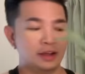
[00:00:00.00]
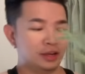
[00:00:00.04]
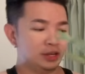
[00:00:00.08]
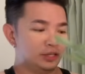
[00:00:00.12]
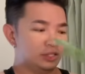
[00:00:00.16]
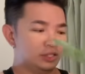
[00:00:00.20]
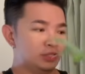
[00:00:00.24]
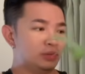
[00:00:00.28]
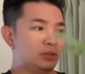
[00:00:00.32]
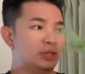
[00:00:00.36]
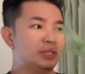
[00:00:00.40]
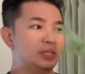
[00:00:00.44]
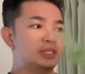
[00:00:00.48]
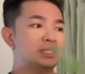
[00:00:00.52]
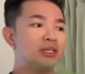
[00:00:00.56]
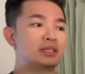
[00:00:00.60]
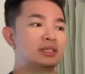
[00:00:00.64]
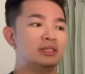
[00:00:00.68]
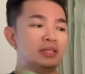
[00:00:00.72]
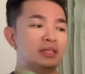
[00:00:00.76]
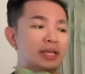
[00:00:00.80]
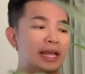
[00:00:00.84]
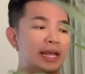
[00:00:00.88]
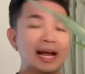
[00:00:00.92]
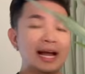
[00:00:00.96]
so this
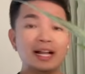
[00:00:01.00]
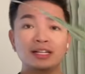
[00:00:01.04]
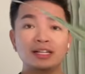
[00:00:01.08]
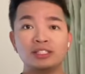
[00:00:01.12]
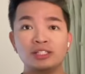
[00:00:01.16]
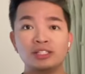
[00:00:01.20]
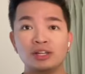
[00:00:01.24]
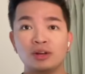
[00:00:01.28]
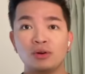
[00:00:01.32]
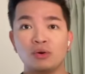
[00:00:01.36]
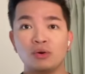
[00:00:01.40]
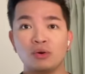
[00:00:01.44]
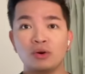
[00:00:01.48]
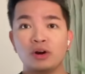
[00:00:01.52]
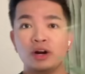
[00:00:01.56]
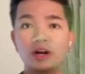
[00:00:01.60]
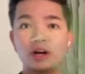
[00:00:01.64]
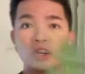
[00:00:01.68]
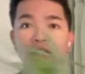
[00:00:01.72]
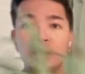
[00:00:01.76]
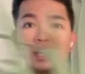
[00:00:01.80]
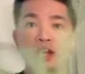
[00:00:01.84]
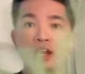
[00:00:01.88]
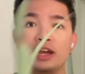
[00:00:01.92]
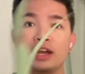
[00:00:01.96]
is the
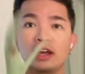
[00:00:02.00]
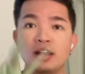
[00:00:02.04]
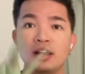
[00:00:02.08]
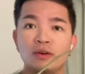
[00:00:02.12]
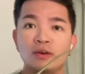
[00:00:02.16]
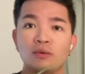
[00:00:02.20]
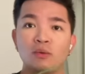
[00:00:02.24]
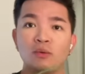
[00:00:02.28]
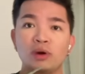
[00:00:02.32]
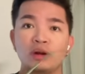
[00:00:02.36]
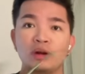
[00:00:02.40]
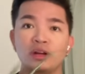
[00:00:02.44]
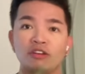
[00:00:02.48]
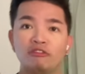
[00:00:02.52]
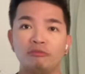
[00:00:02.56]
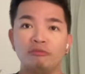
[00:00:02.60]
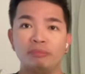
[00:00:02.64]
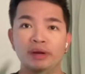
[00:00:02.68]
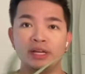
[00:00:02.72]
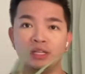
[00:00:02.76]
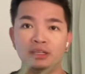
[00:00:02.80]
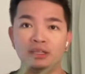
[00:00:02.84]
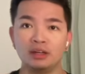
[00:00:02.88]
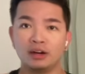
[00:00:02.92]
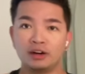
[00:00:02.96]
Alcicorn and one of
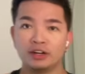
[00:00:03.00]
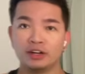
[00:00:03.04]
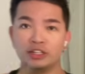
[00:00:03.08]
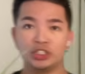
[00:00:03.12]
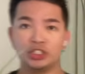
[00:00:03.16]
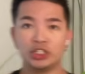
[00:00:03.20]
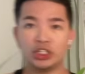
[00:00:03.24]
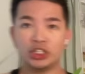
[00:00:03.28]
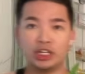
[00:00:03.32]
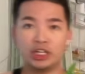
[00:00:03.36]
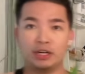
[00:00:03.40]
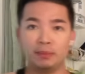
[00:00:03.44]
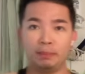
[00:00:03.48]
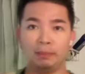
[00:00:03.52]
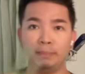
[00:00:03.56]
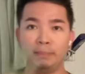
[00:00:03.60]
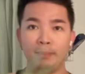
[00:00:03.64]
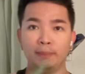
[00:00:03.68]
my larger